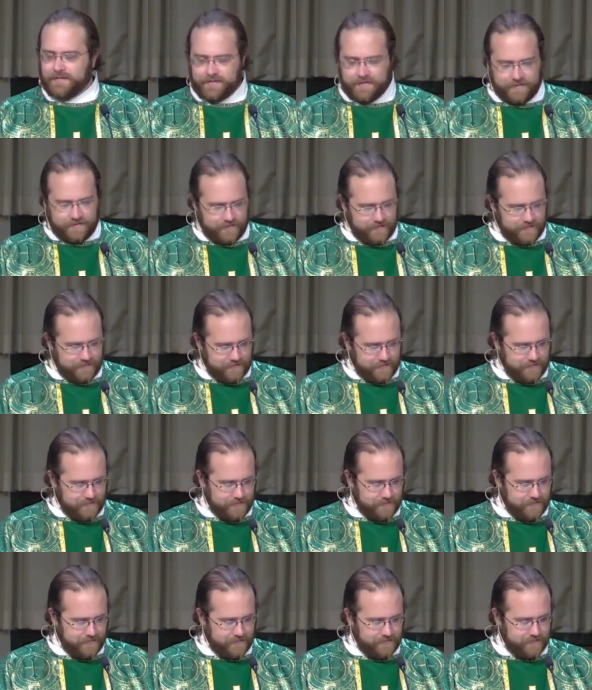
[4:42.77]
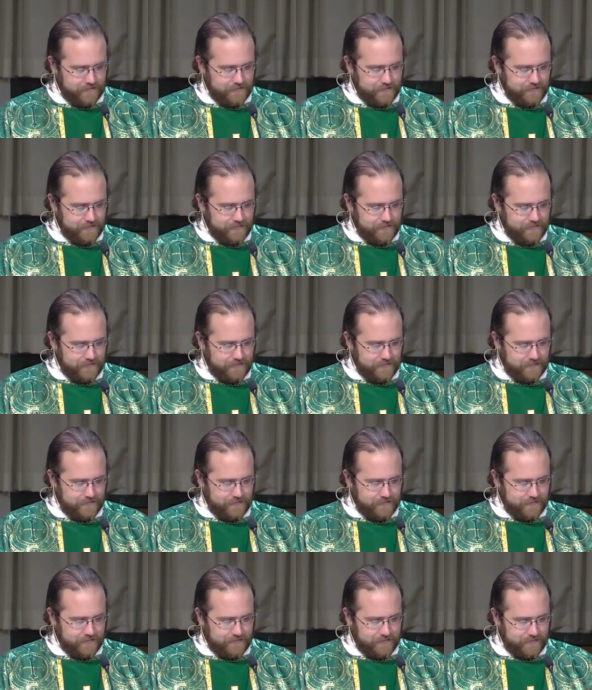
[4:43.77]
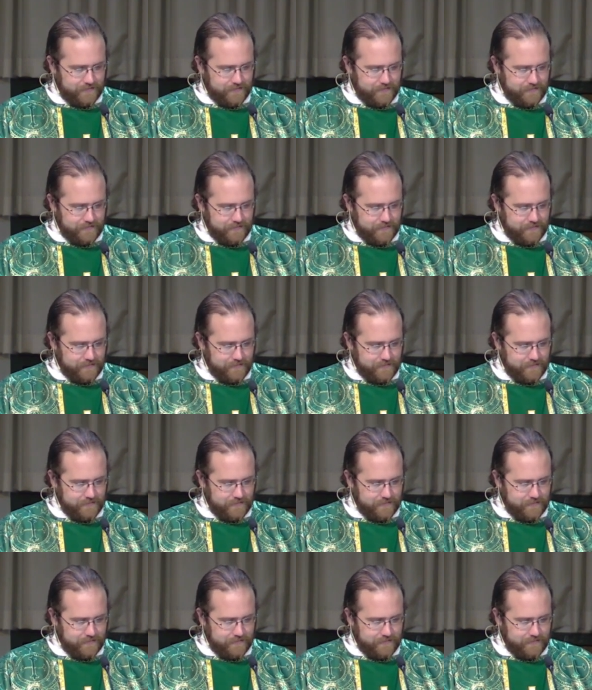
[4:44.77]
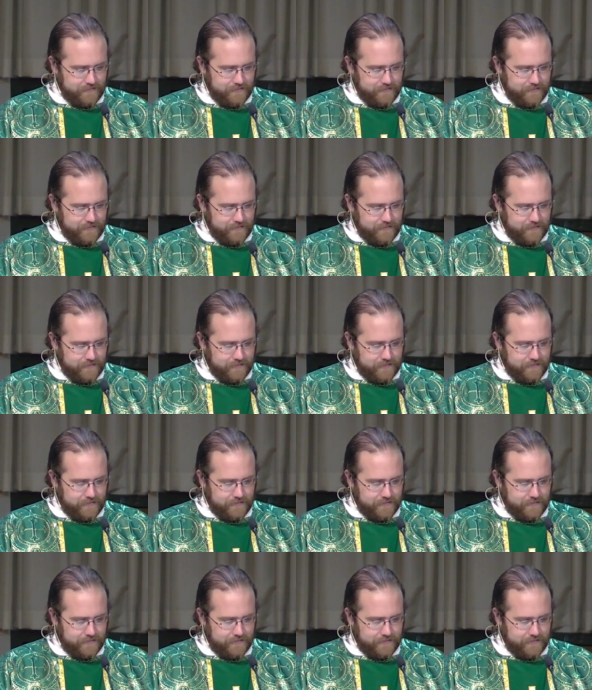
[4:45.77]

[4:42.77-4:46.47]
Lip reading: Nothing is said.